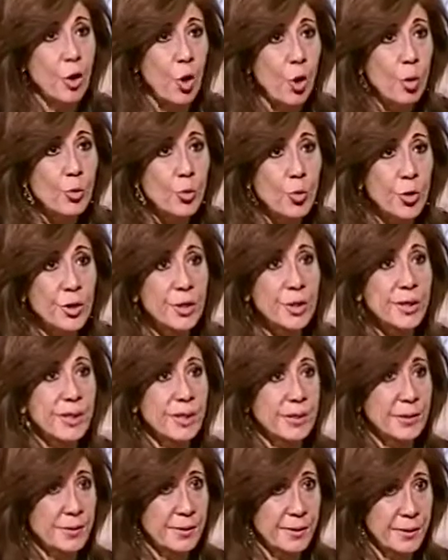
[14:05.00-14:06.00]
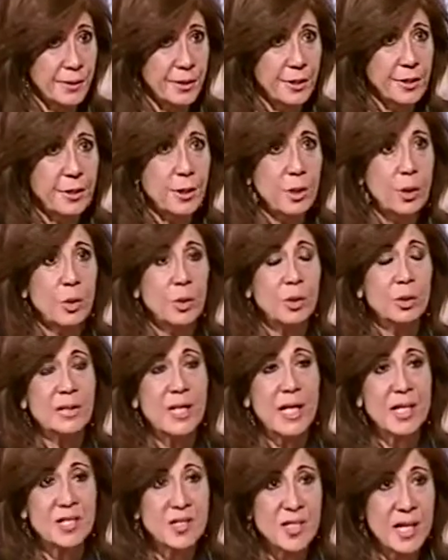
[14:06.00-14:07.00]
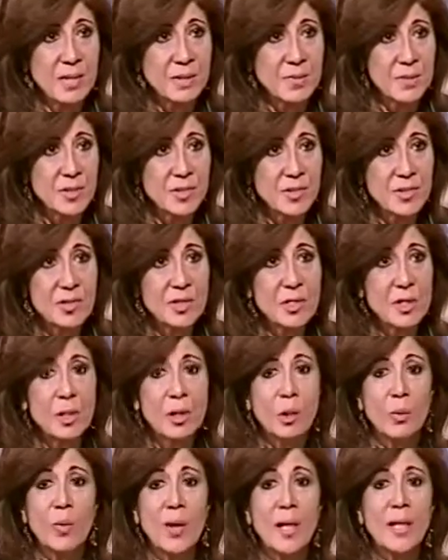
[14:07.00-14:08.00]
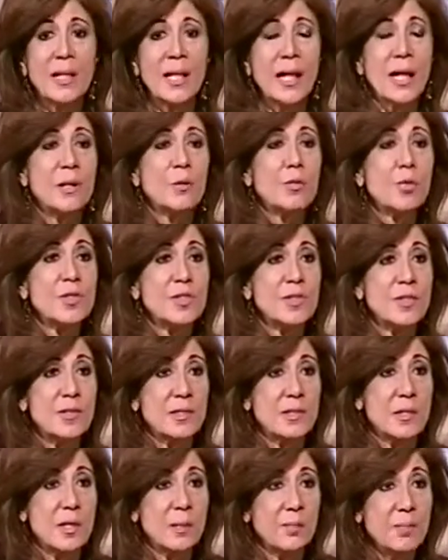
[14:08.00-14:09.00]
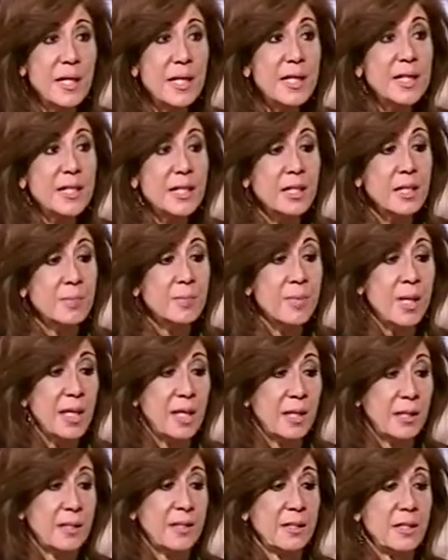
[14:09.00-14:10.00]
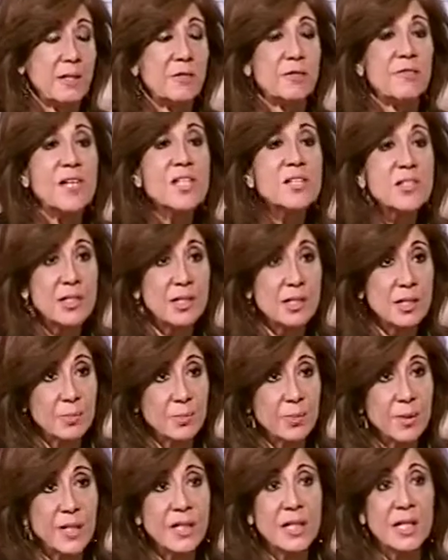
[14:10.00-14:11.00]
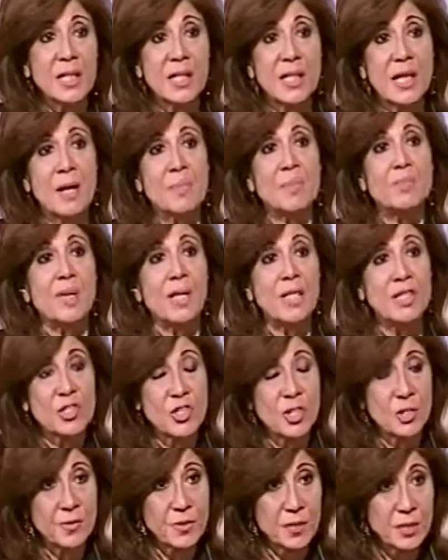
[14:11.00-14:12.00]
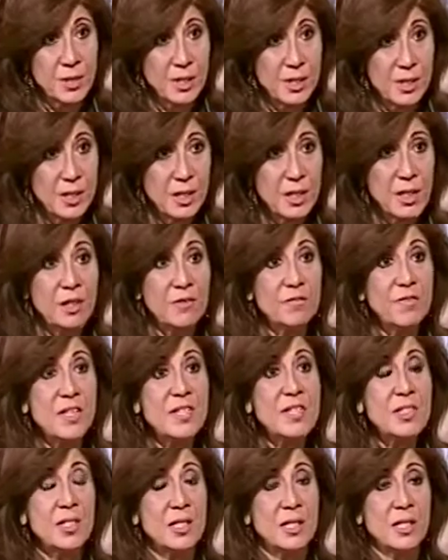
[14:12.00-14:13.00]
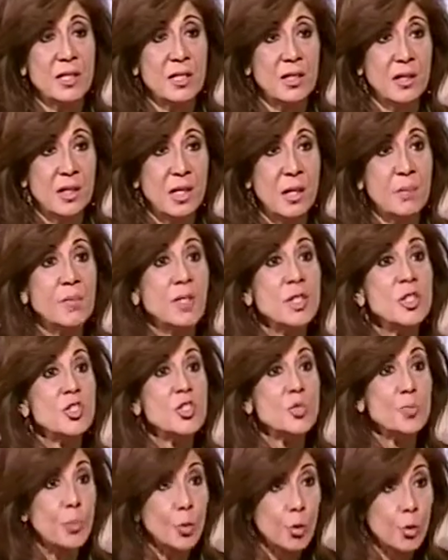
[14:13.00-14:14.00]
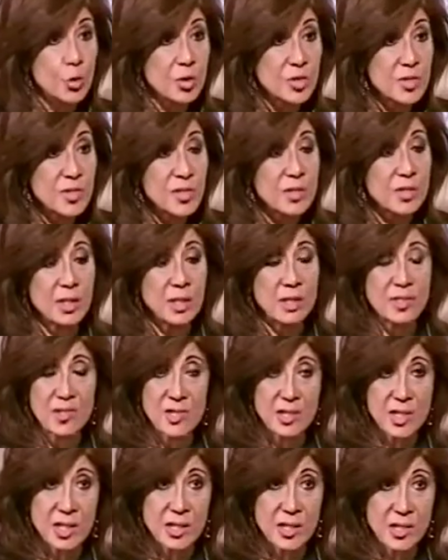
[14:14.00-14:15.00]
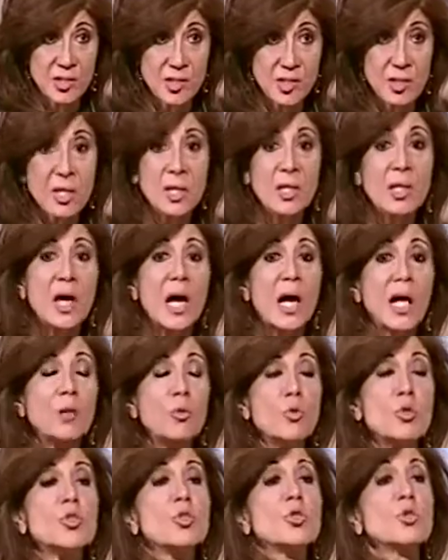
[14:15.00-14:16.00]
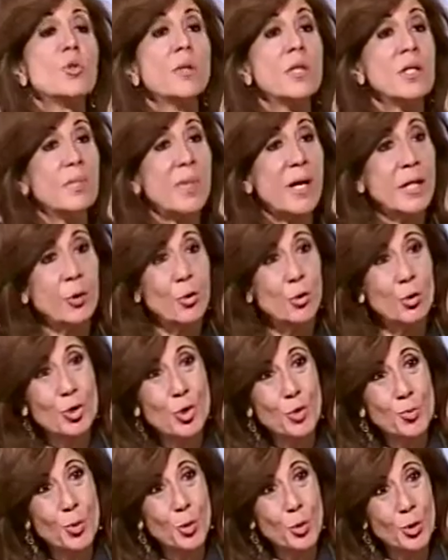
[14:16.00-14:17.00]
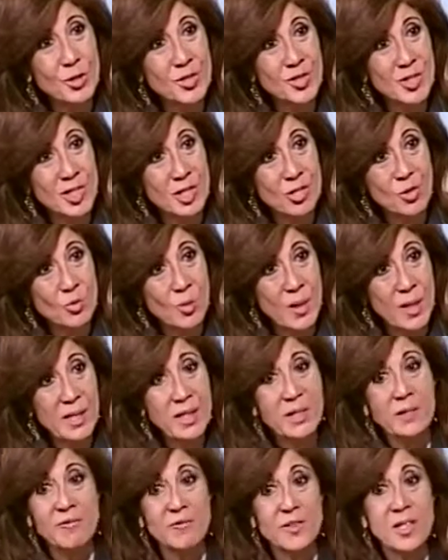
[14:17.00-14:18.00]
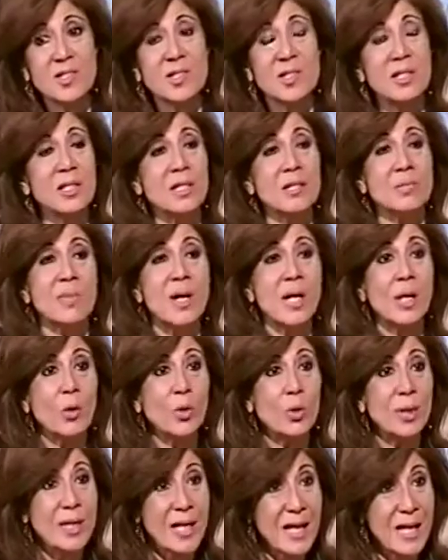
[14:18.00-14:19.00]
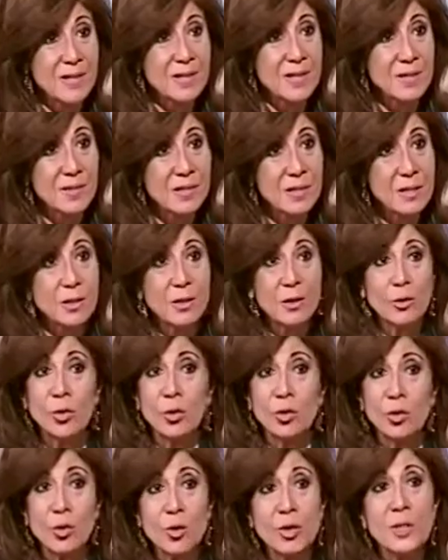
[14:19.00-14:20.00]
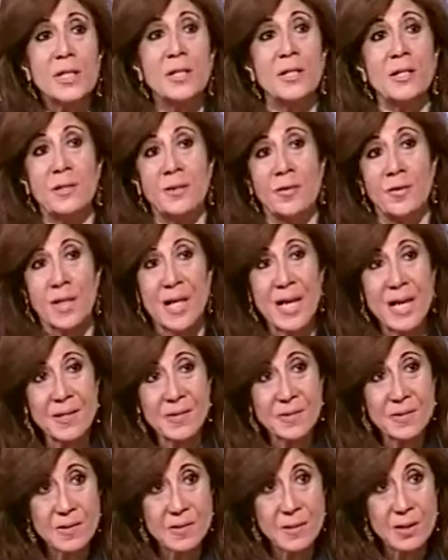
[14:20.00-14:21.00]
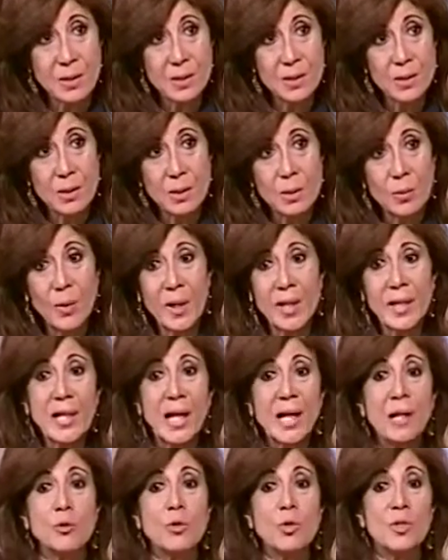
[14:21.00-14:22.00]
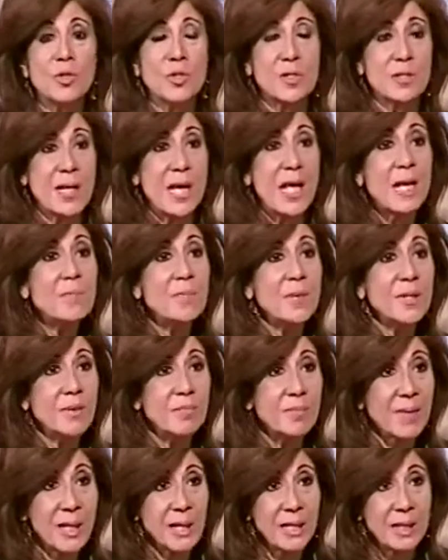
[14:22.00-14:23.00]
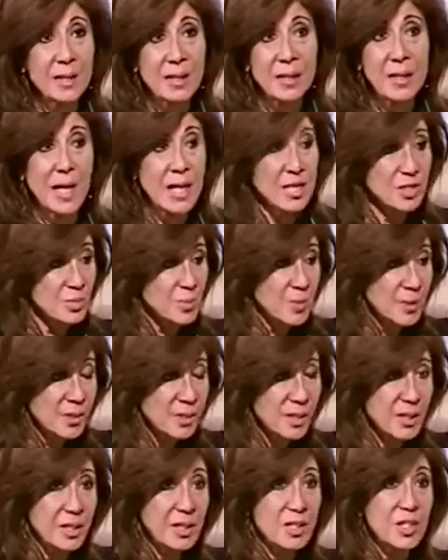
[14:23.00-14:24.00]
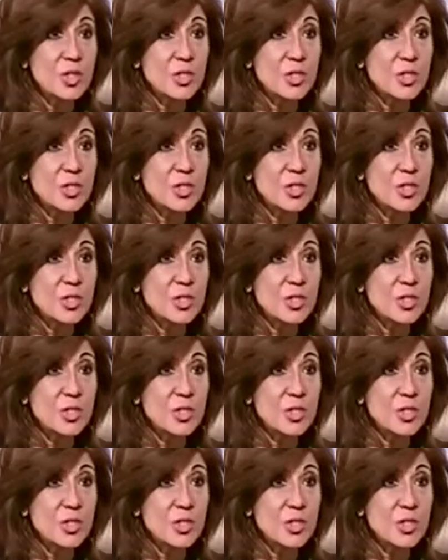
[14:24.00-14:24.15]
uh, homework and uh, all the assignments while I was uh, building my, and investing, bringing up my children, investing in them in sports, in studies. I was doing my own sports as well, investing in my own health, mm. not only in their health. Mm. While I was helping my husband in